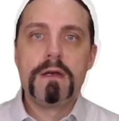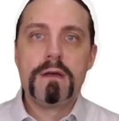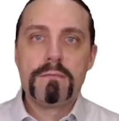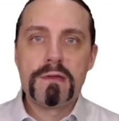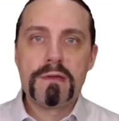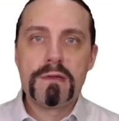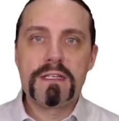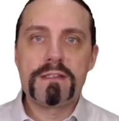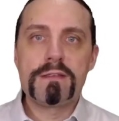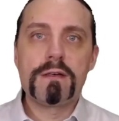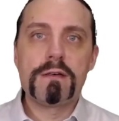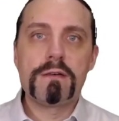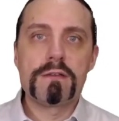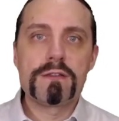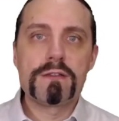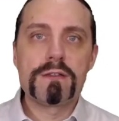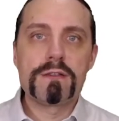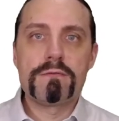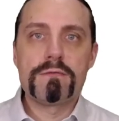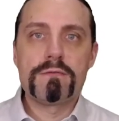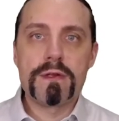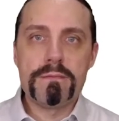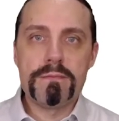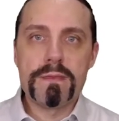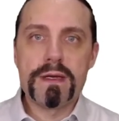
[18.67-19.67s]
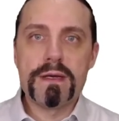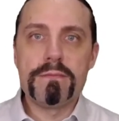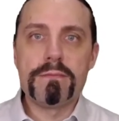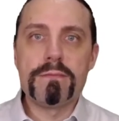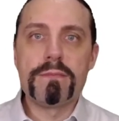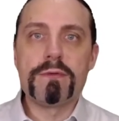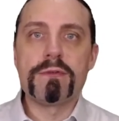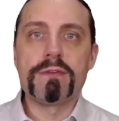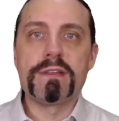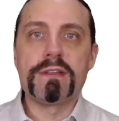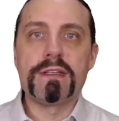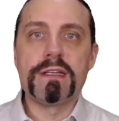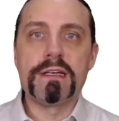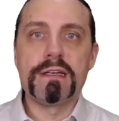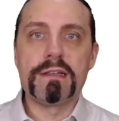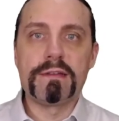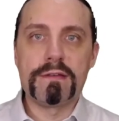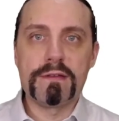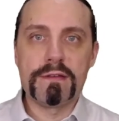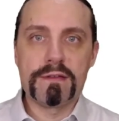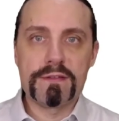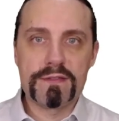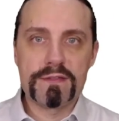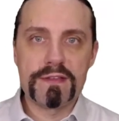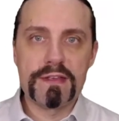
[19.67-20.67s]
Please also remember
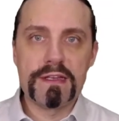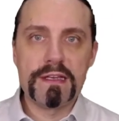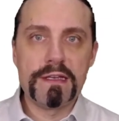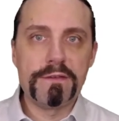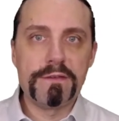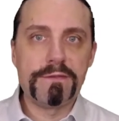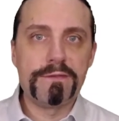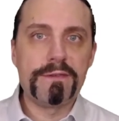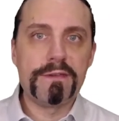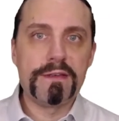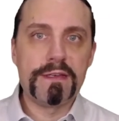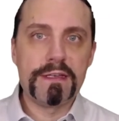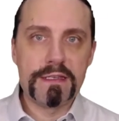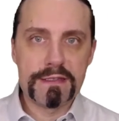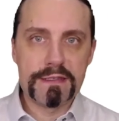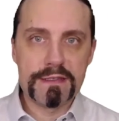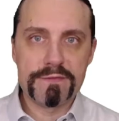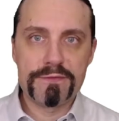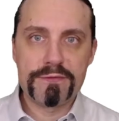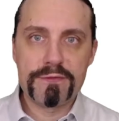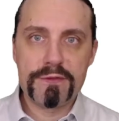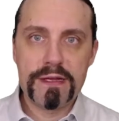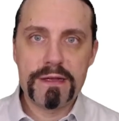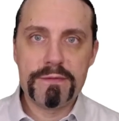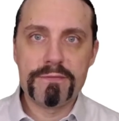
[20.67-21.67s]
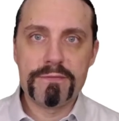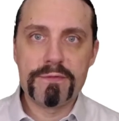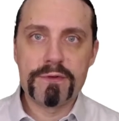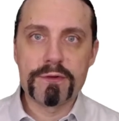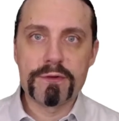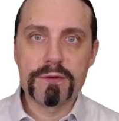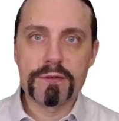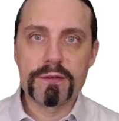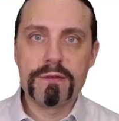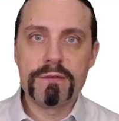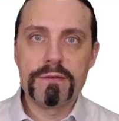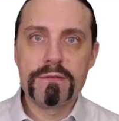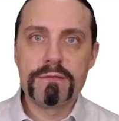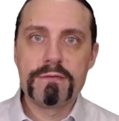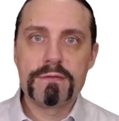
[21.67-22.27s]
that SAFe is a framework,